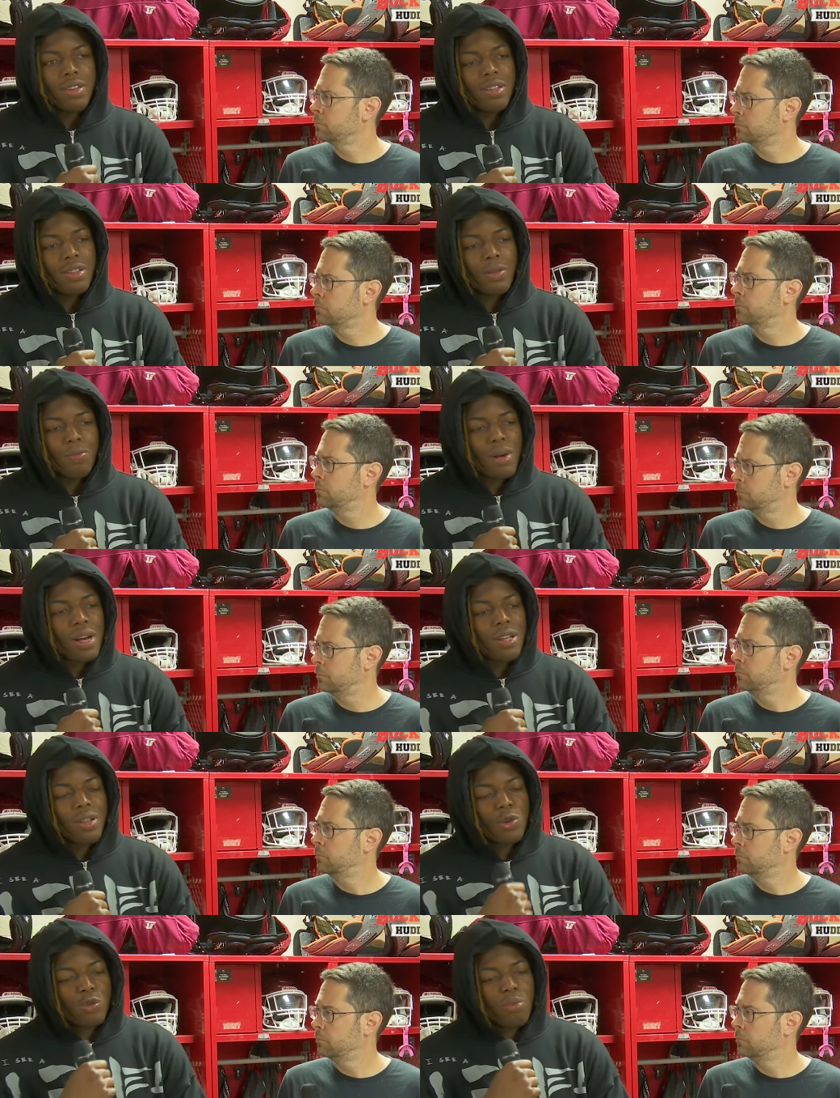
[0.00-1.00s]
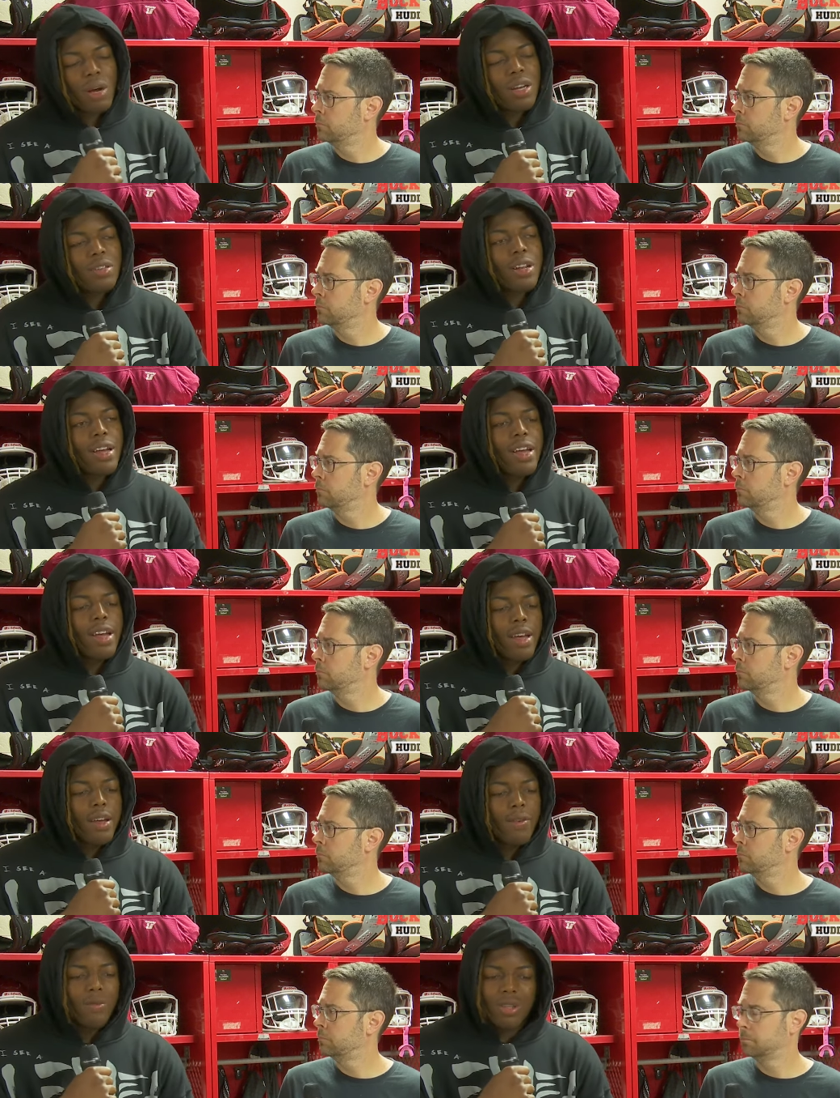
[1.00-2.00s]
Speaker 1: because those bonds that I
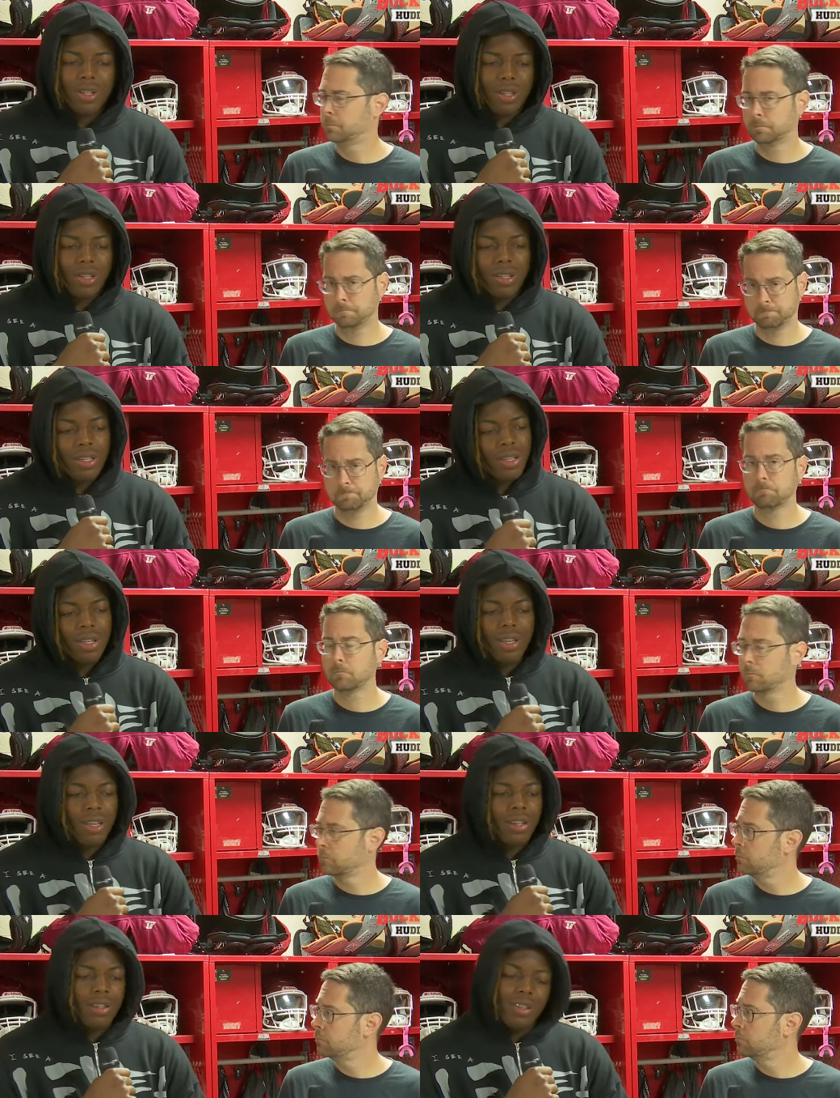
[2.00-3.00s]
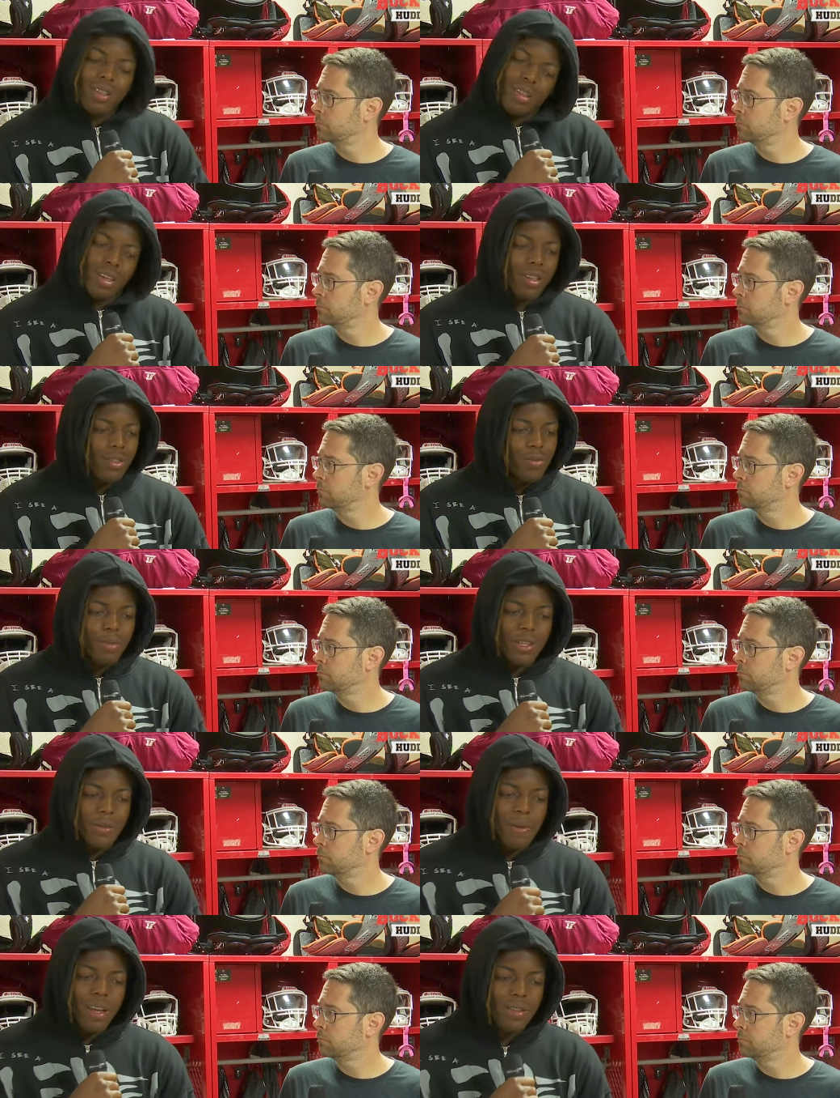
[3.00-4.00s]
had was just, yeah, too much
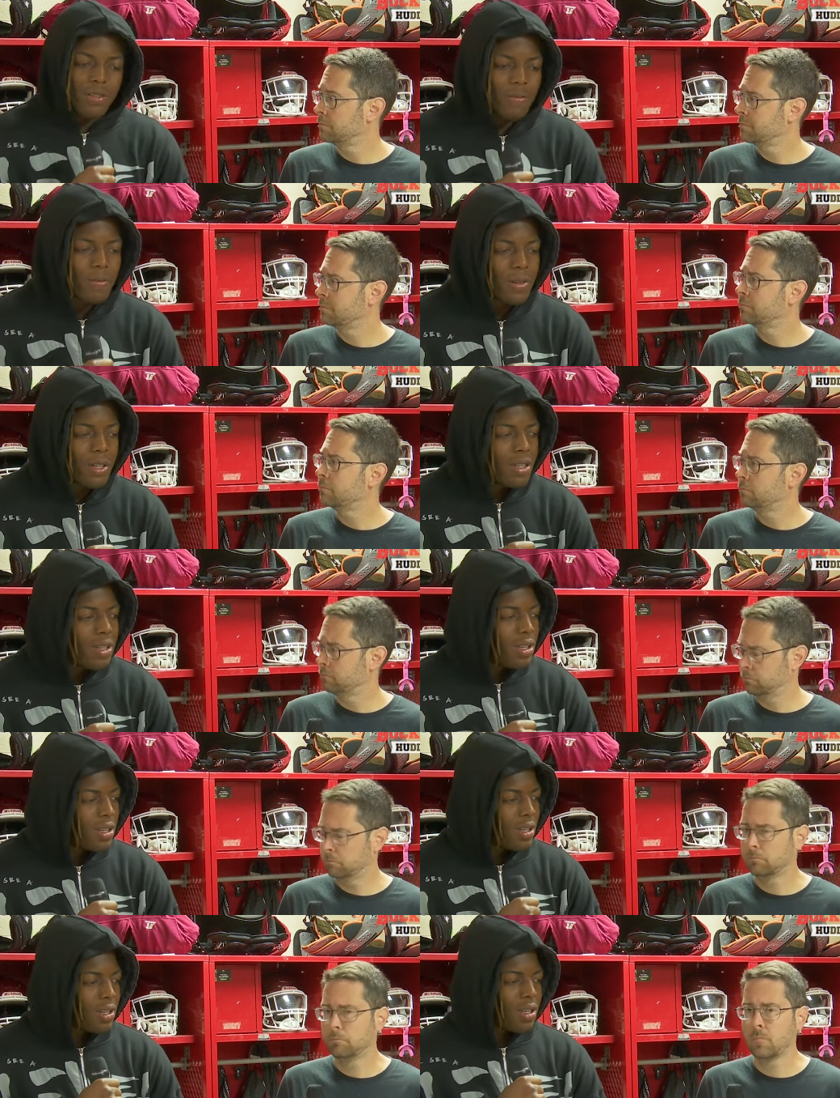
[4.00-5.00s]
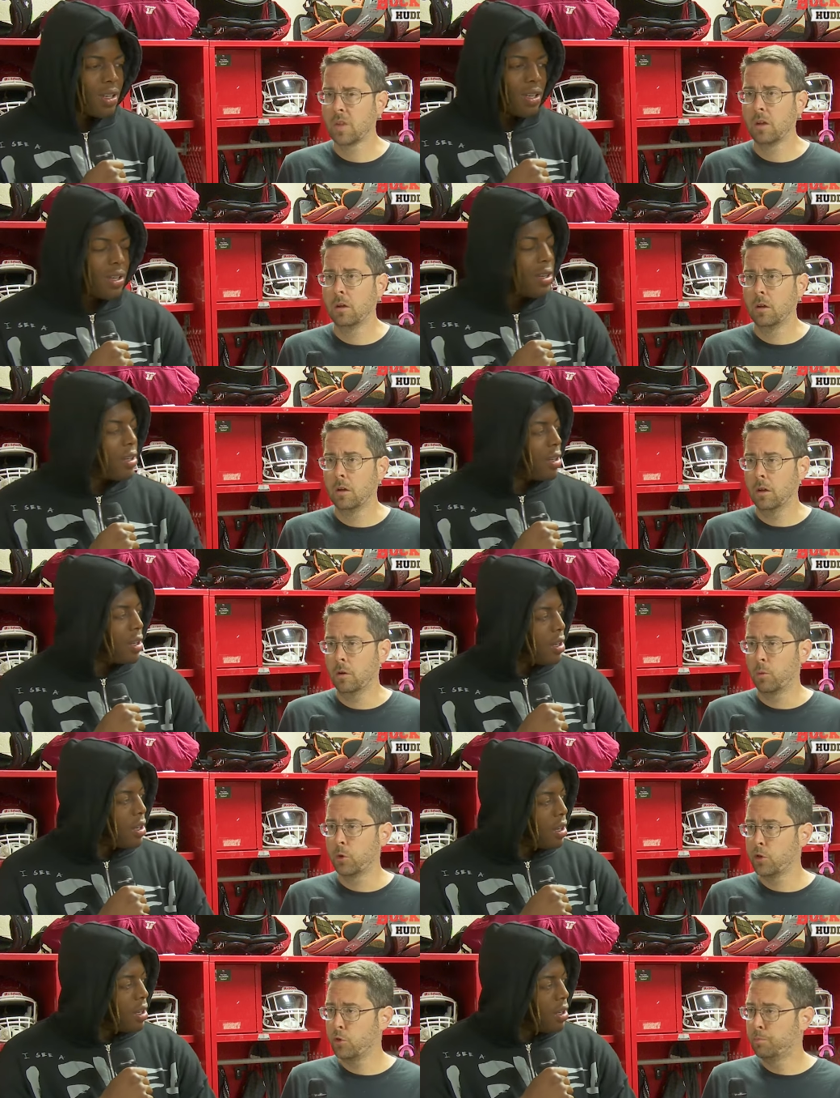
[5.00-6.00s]
to pass up on.
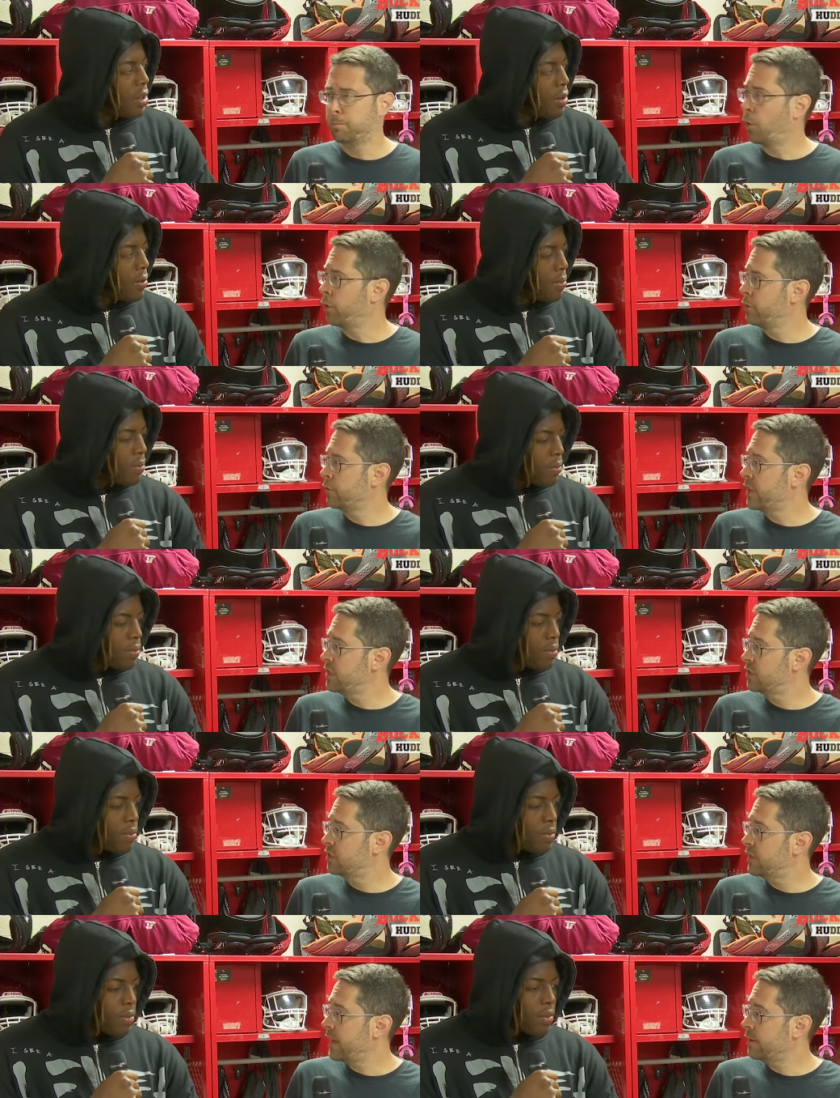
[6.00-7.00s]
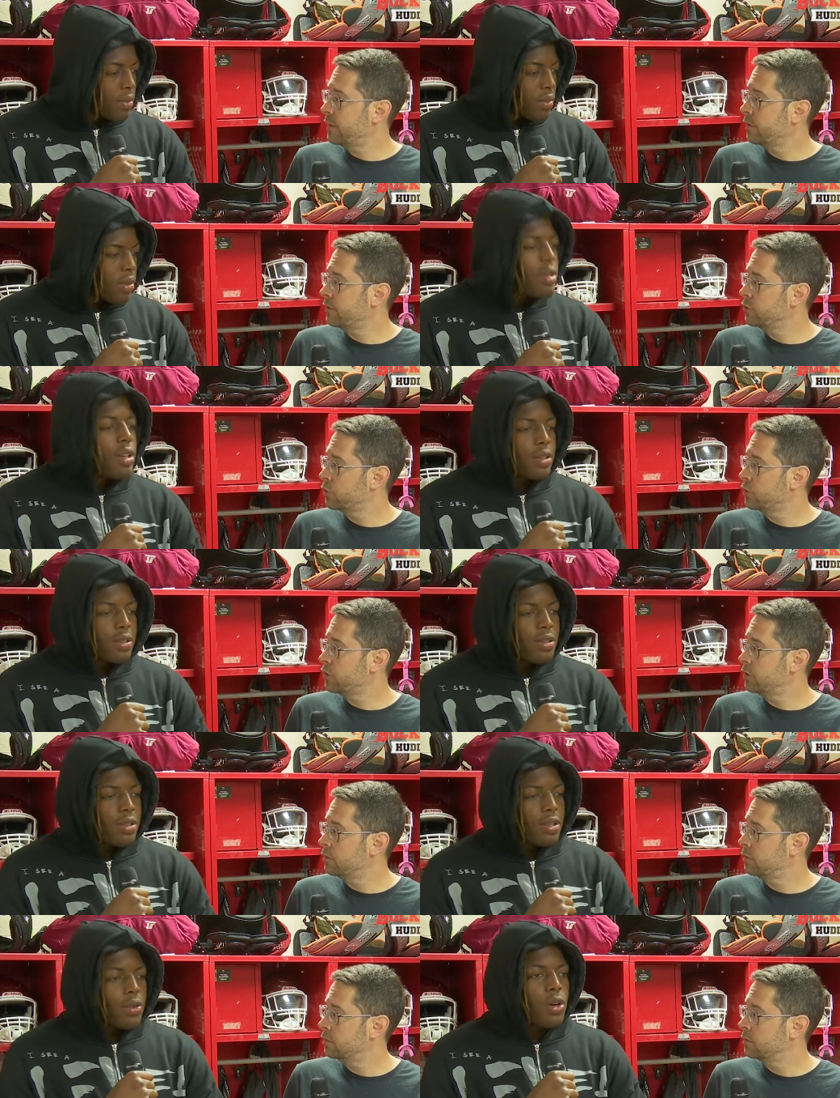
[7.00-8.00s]
Speaker 2: Were you born and raised down here in
Speaker 1: Georgia?
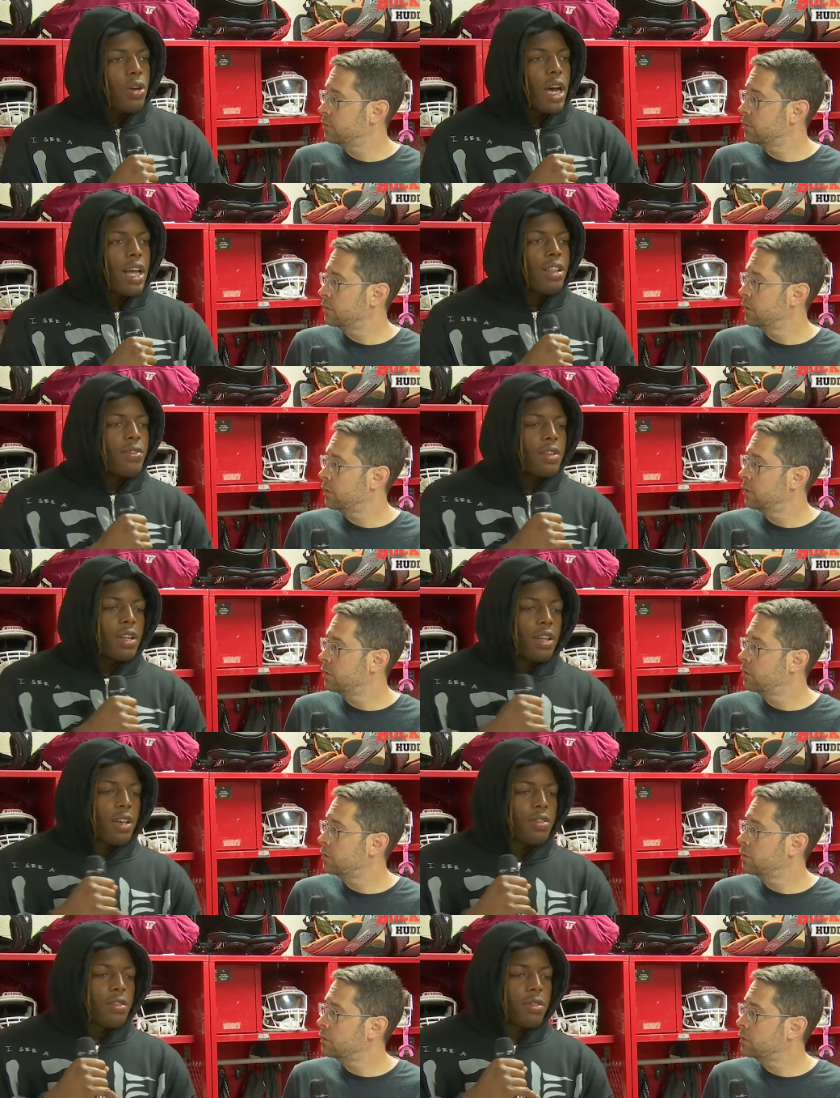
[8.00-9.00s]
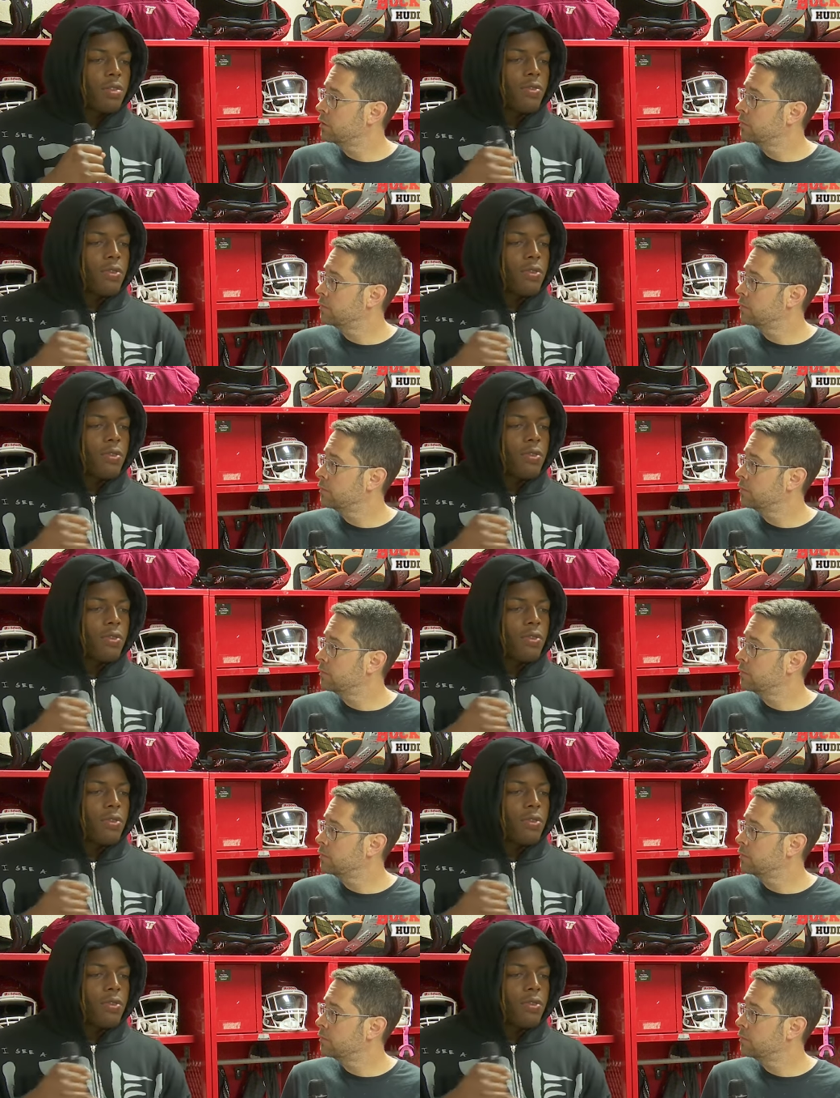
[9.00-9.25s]
Yes. Well, I lived in Augusta